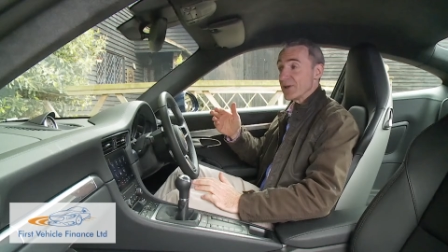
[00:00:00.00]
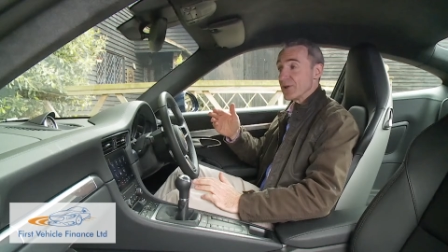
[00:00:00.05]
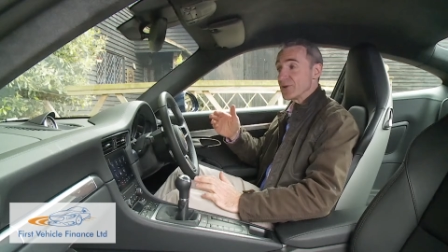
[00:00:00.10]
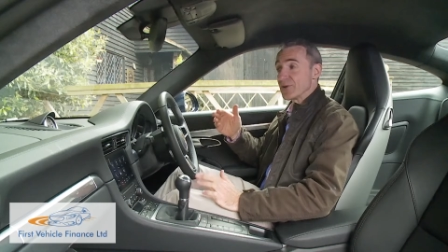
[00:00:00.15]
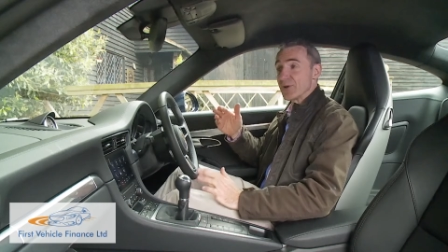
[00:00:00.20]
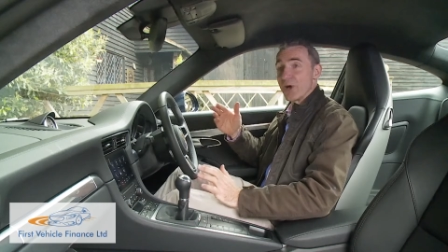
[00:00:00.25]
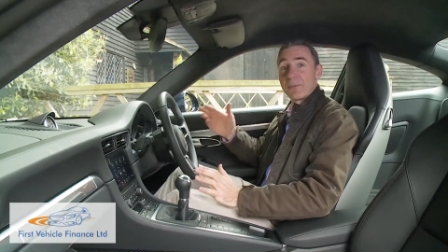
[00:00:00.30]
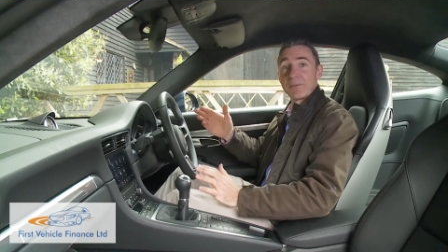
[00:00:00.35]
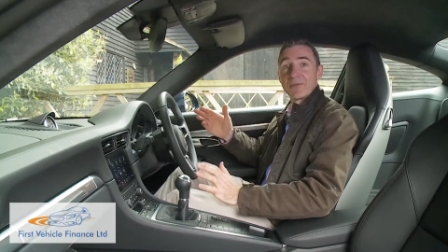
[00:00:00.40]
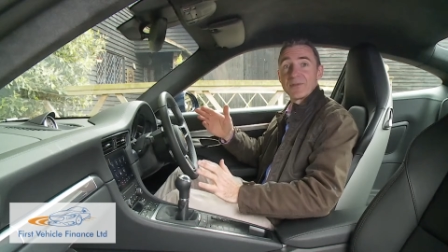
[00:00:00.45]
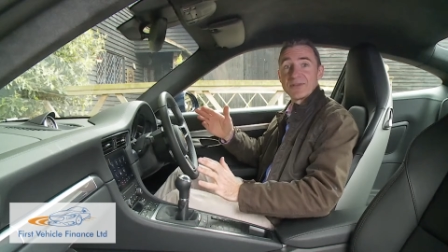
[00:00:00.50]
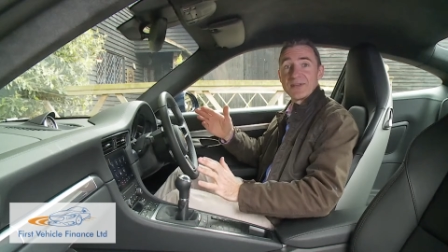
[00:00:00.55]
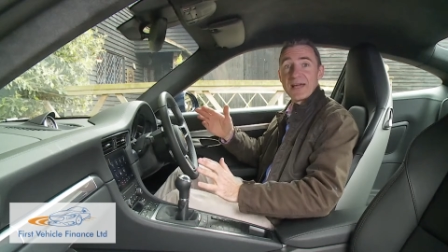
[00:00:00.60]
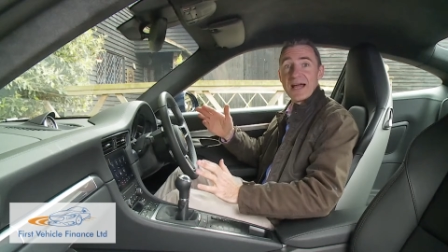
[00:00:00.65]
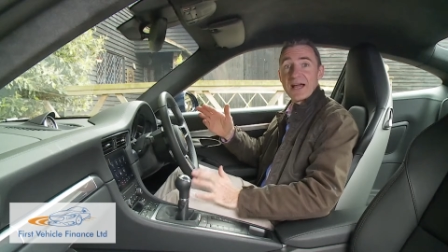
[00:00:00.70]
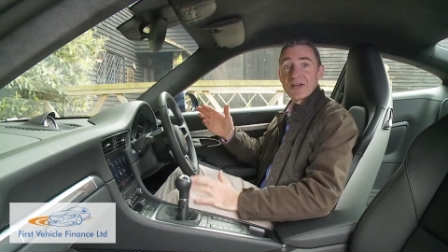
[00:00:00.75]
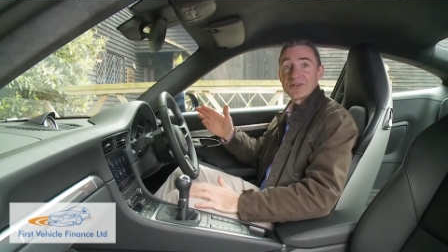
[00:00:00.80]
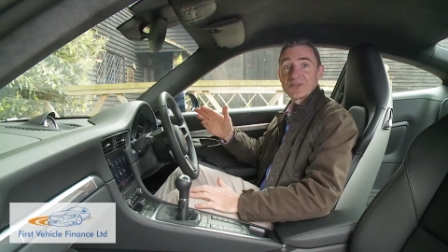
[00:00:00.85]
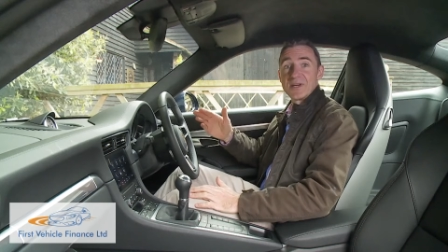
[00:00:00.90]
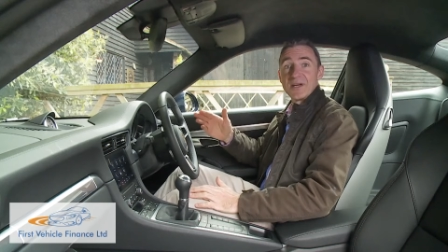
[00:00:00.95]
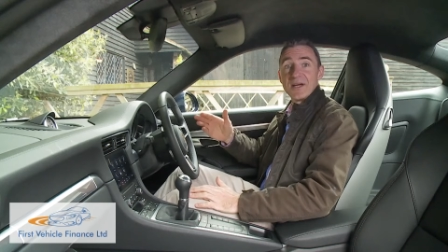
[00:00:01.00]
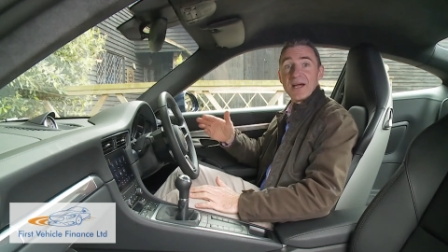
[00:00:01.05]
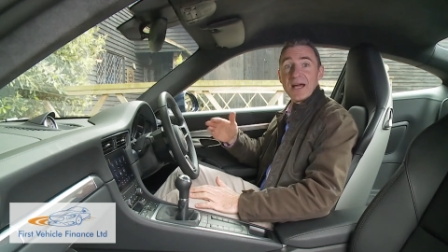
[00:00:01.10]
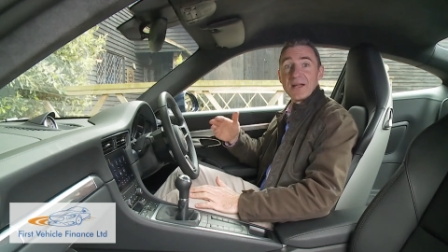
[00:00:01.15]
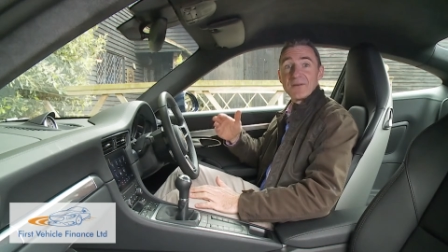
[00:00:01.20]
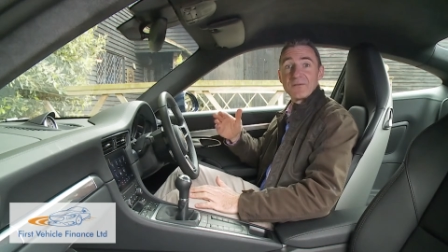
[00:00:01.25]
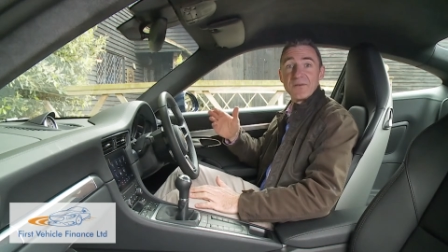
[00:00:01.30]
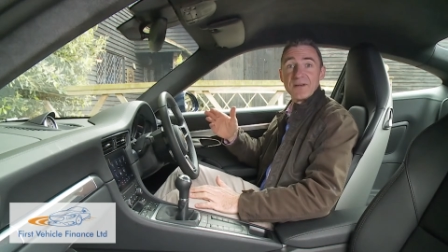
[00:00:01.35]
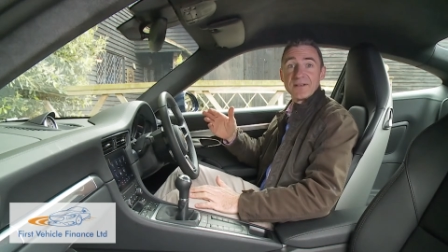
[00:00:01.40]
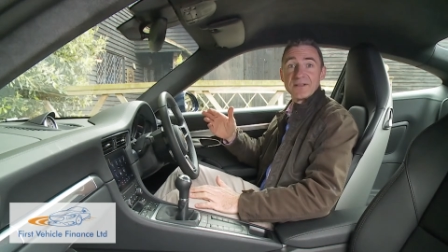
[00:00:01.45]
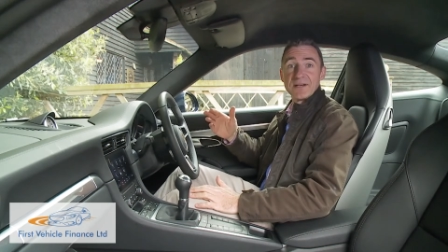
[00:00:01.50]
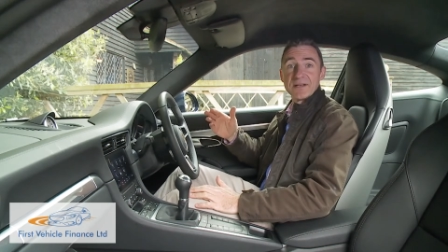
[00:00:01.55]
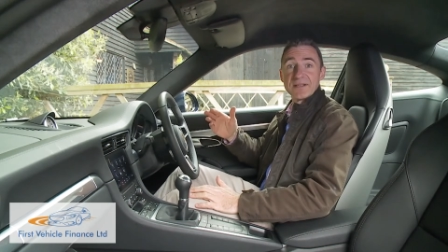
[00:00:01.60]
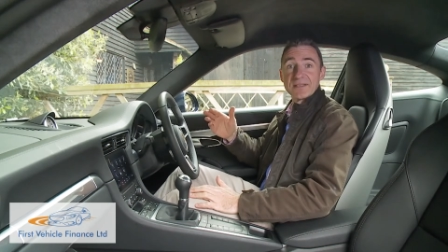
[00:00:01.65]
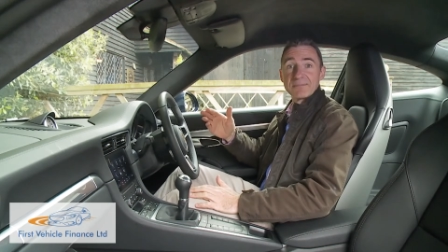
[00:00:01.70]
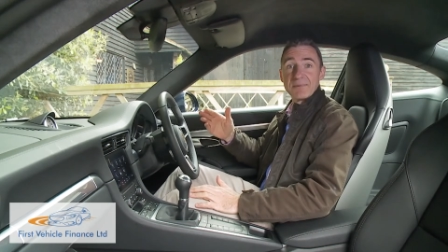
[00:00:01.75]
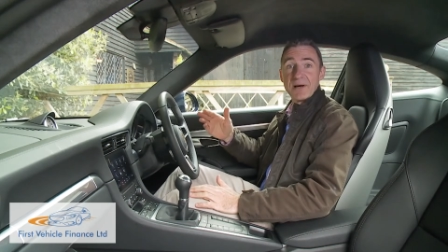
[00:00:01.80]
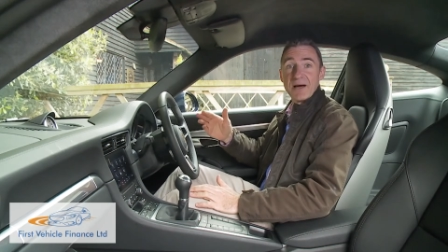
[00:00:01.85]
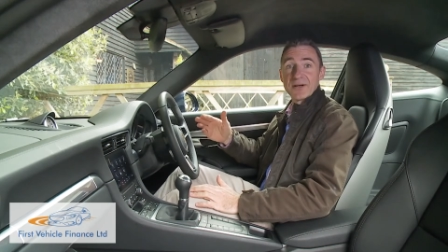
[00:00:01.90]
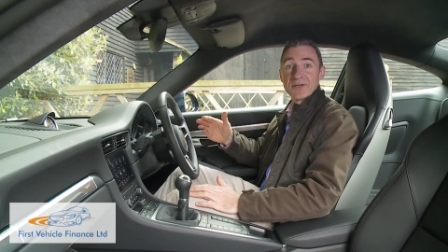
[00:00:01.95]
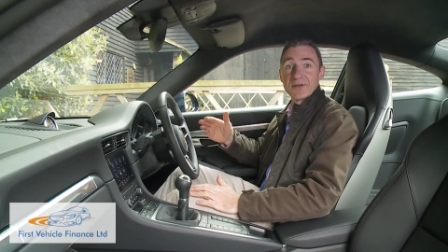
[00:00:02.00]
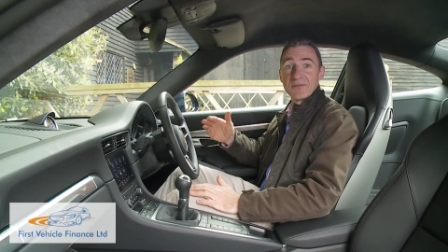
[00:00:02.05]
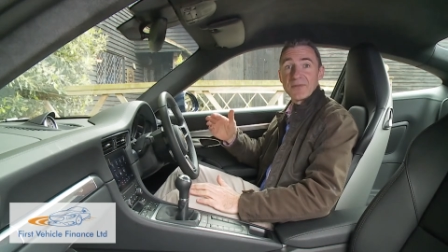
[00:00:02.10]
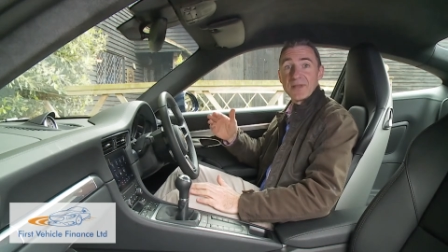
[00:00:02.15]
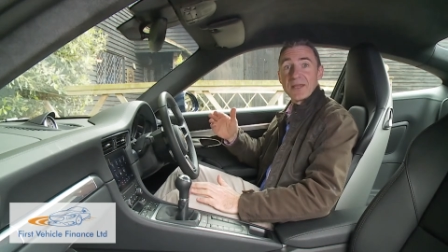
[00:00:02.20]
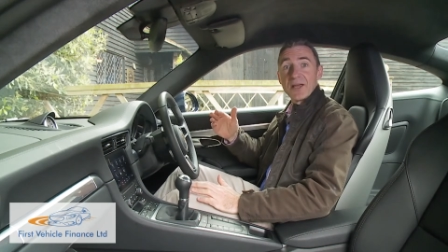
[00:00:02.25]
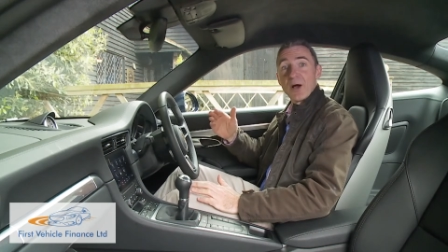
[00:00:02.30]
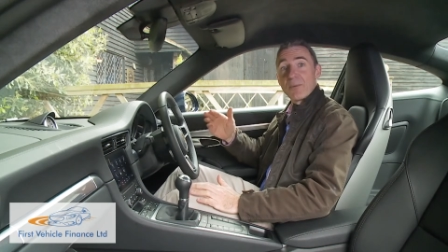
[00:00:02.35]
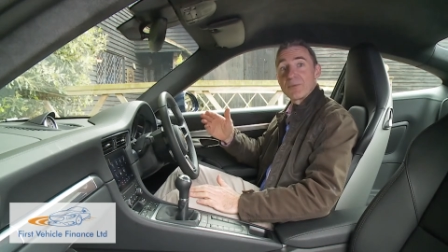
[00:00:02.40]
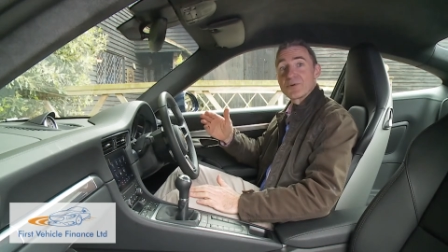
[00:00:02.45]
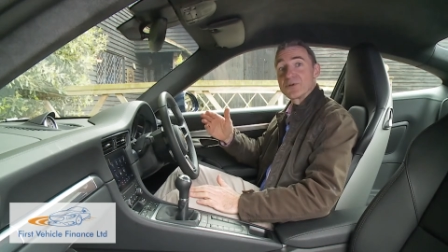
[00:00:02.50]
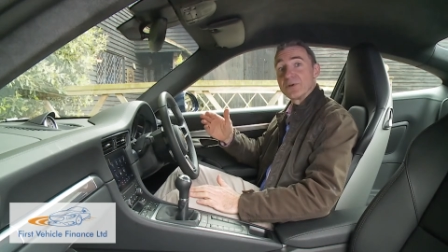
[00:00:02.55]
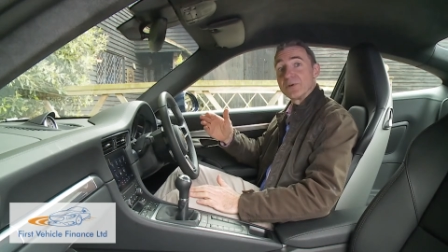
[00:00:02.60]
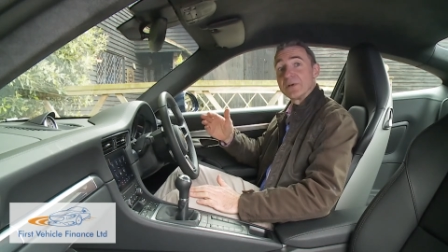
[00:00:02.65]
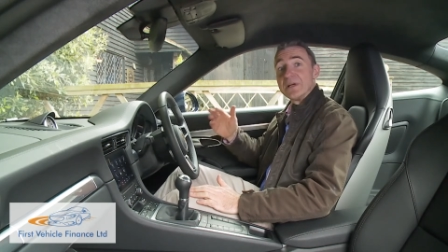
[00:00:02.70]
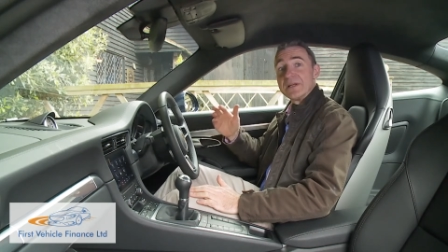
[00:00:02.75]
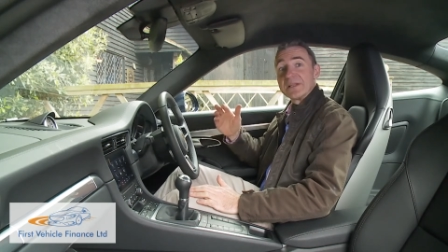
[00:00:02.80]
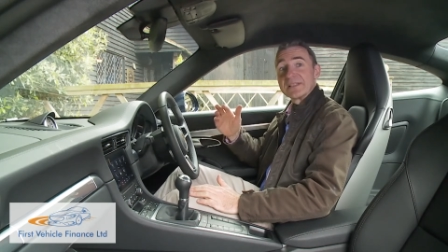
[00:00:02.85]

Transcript: on top of the dash and fitted as part of the optional